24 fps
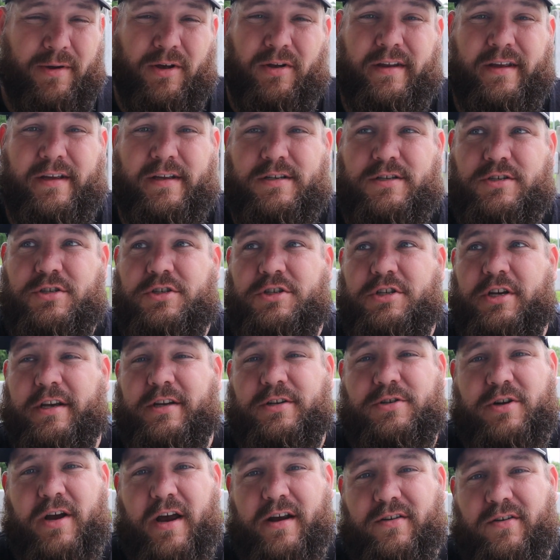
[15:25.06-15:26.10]
building a
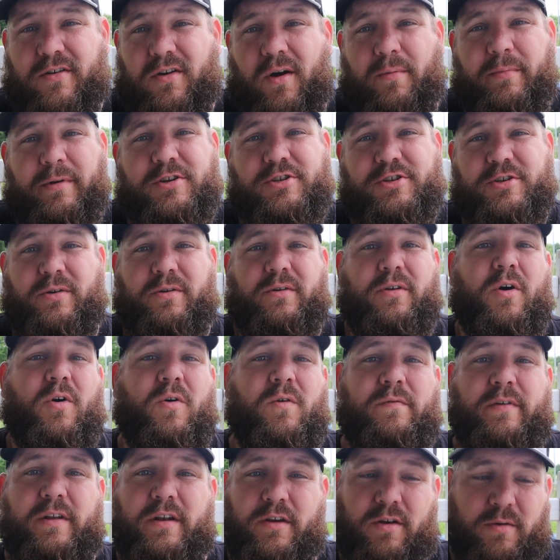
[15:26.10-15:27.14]
chicken tractor. I'll be showing a
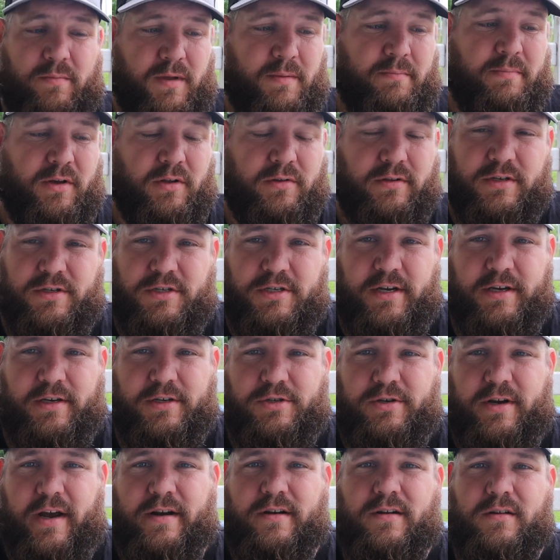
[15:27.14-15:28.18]
whole video of me building a chicken
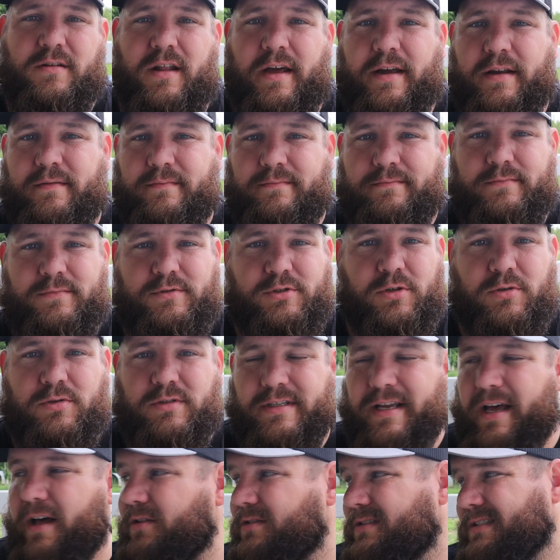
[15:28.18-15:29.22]
tractor like Joel
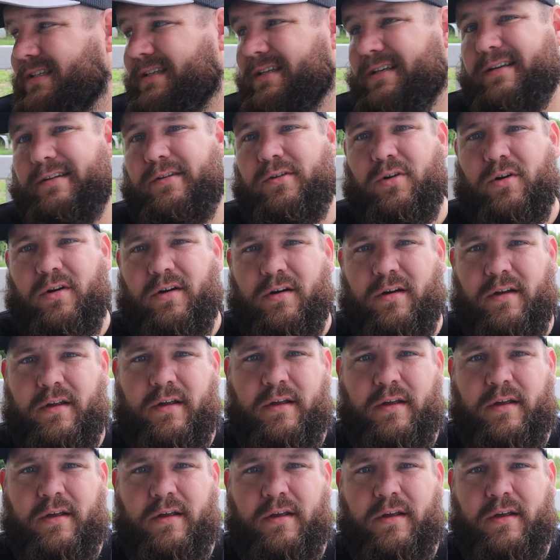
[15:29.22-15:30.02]
Salatin or